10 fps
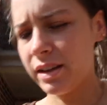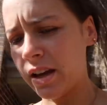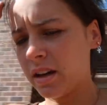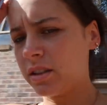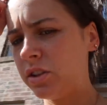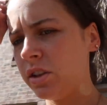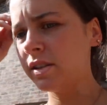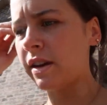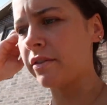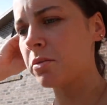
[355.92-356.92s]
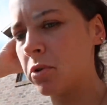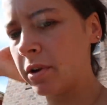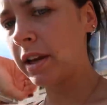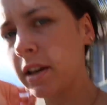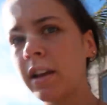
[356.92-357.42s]
Yeah, I do this every
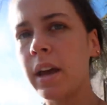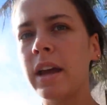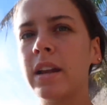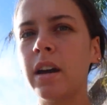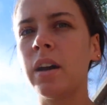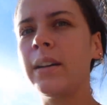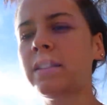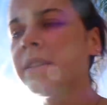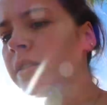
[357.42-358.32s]
morning and I